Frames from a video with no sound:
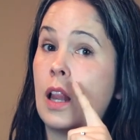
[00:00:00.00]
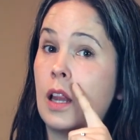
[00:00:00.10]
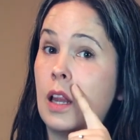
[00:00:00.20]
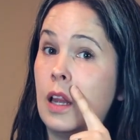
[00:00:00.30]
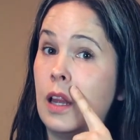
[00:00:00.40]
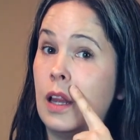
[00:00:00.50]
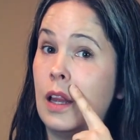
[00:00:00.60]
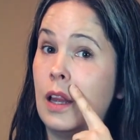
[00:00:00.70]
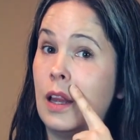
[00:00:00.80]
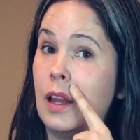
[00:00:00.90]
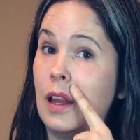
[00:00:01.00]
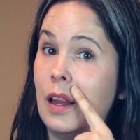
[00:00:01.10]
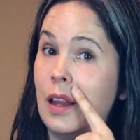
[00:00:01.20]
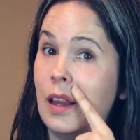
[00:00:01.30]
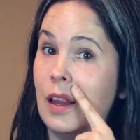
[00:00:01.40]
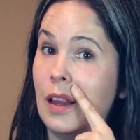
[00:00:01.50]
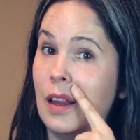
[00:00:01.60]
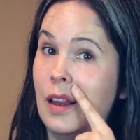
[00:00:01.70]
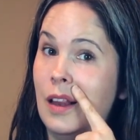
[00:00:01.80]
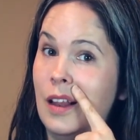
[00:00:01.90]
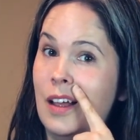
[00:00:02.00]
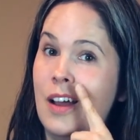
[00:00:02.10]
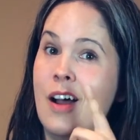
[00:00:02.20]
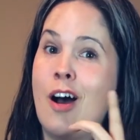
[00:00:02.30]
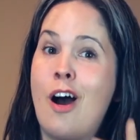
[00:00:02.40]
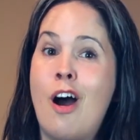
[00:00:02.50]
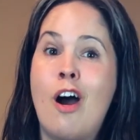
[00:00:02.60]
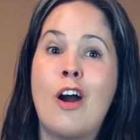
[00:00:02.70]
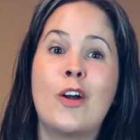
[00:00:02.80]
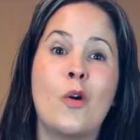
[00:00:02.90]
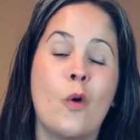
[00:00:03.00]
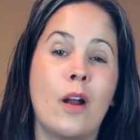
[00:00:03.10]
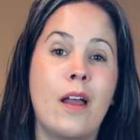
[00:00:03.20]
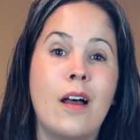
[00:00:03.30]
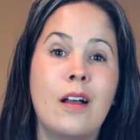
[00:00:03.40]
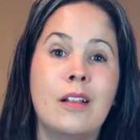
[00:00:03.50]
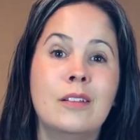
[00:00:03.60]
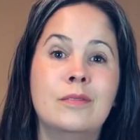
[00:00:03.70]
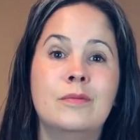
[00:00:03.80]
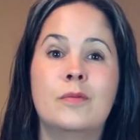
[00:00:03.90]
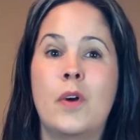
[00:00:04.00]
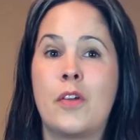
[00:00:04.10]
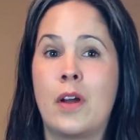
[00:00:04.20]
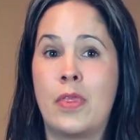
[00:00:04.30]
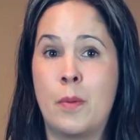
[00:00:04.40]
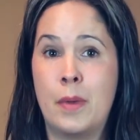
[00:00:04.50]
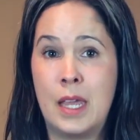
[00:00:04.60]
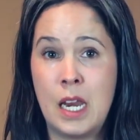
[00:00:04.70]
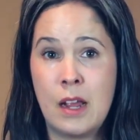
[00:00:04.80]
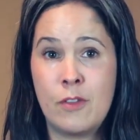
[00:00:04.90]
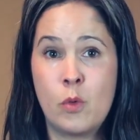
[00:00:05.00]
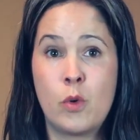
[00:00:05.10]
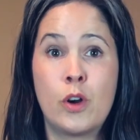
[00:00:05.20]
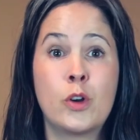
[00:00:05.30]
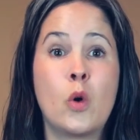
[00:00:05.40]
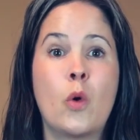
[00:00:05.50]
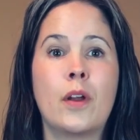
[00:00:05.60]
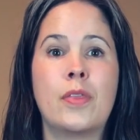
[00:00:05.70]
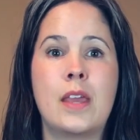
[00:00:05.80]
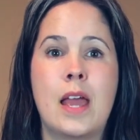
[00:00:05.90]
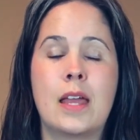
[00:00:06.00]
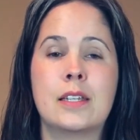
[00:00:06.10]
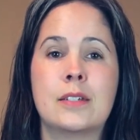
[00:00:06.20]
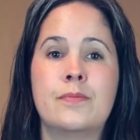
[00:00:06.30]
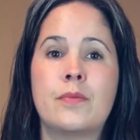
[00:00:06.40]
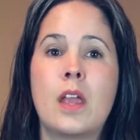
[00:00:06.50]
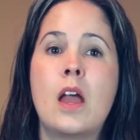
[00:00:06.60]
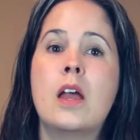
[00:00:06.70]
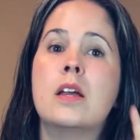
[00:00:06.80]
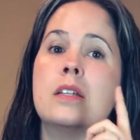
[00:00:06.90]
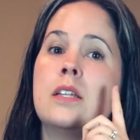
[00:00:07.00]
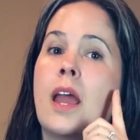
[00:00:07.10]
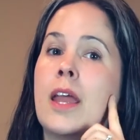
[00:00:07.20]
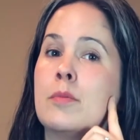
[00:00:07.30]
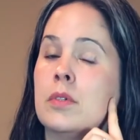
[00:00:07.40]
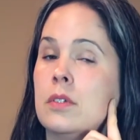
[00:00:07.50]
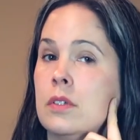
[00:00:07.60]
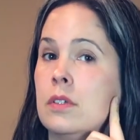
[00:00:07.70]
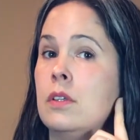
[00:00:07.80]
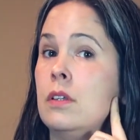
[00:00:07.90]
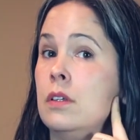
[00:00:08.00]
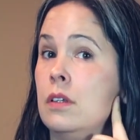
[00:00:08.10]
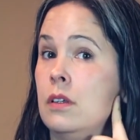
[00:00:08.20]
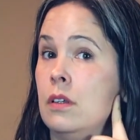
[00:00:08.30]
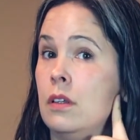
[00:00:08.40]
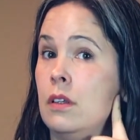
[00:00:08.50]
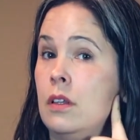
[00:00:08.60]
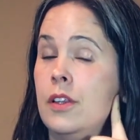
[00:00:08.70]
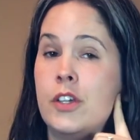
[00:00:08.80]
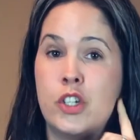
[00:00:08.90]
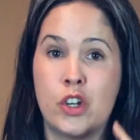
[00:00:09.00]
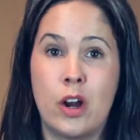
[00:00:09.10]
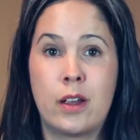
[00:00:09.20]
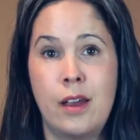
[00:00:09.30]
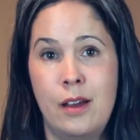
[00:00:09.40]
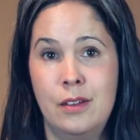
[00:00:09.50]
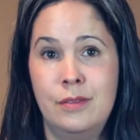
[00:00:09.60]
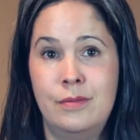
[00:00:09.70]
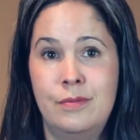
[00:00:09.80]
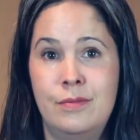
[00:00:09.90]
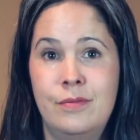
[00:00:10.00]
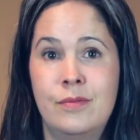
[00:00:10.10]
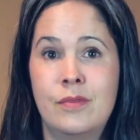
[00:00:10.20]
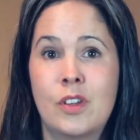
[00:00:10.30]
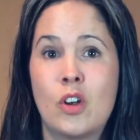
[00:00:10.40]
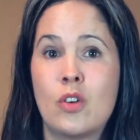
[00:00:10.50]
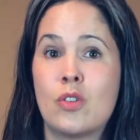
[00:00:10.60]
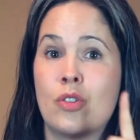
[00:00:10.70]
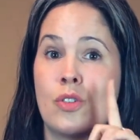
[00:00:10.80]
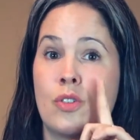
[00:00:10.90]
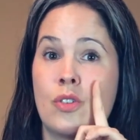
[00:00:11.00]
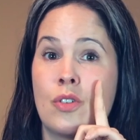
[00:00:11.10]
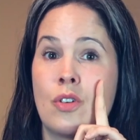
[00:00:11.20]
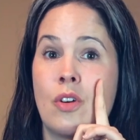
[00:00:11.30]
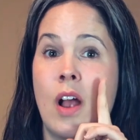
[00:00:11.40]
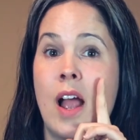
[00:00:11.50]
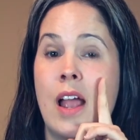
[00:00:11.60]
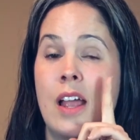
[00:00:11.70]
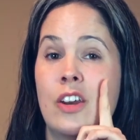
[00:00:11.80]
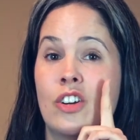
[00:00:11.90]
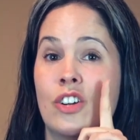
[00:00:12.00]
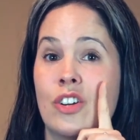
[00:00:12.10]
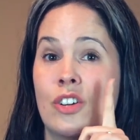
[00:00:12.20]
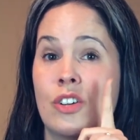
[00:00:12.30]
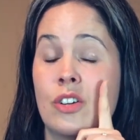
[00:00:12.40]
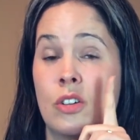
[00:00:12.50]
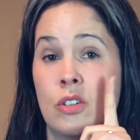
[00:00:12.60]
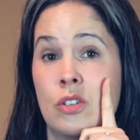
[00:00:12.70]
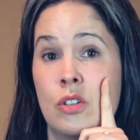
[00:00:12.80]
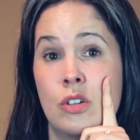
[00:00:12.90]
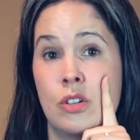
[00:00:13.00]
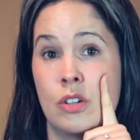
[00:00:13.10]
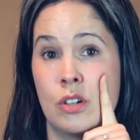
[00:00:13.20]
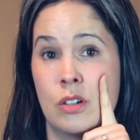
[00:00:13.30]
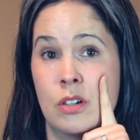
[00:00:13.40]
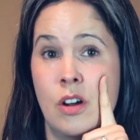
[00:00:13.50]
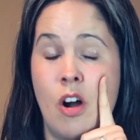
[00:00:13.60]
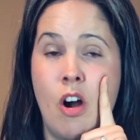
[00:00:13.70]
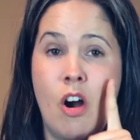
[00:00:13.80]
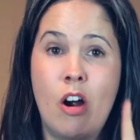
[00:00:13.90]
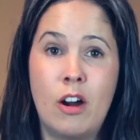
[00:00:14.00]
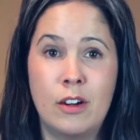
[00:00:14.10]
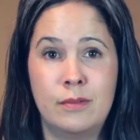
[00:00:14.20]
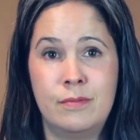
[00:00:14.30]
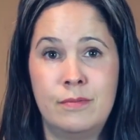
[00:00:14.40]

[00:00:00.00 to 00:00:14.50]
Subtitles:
O. R or L, whether at the beginning of the word or at the end. Table, O, dark L. Rider, R.